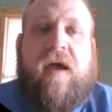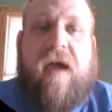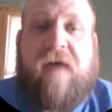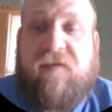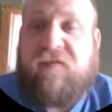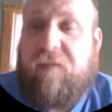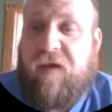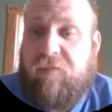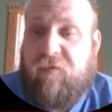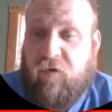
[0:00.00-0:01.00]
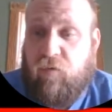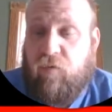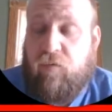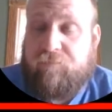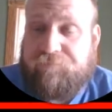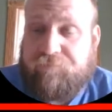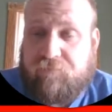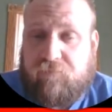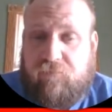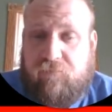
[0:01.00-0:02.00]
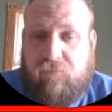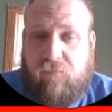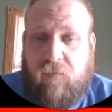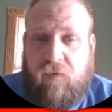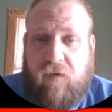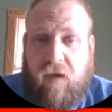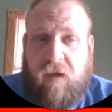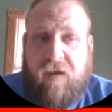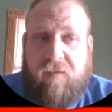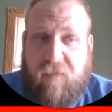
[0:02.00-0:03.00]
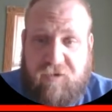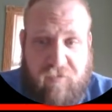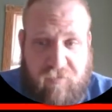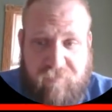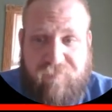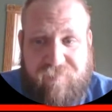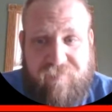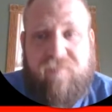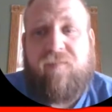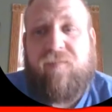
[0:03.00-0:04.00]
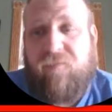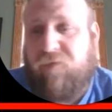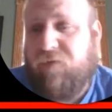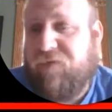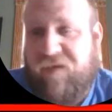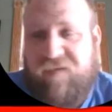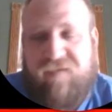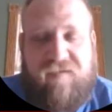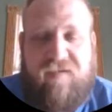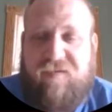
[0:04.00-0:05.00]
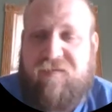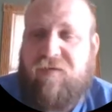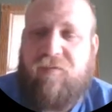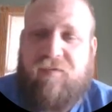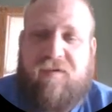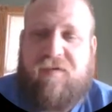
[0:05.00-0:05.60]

At the same time, too, again, make sure full sentences. Don't